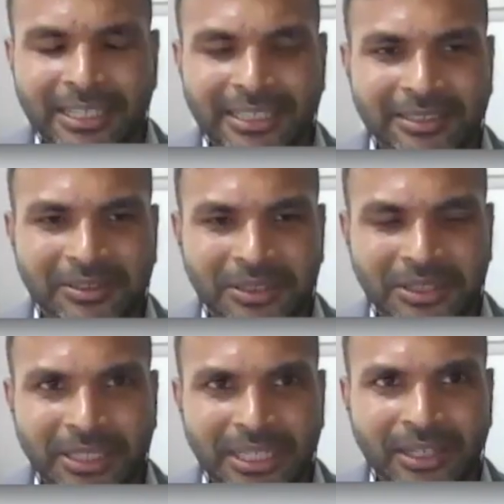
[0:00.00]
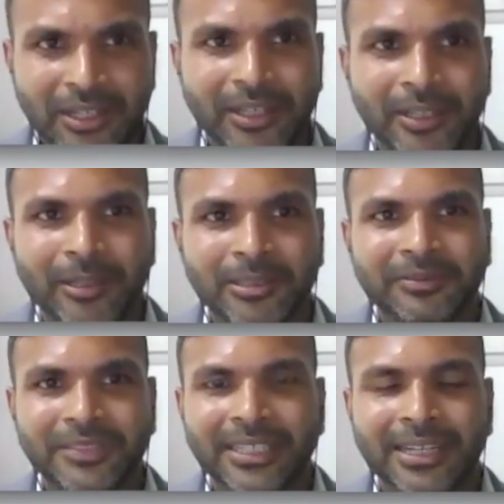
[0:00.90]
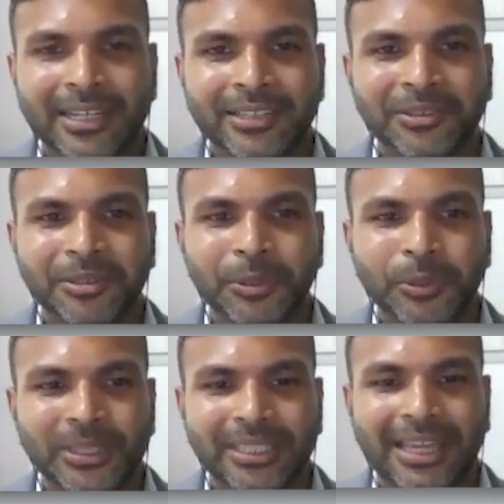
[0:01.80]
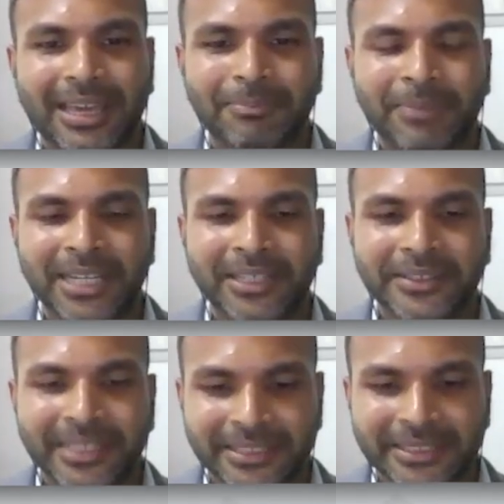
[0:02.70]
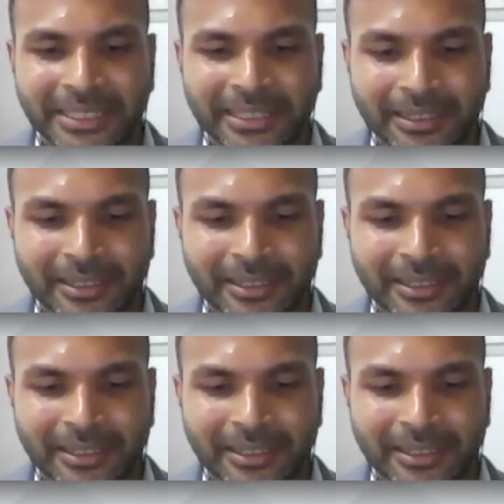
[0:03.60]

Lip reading: I think a lot of that has to do with campaign rhetoric.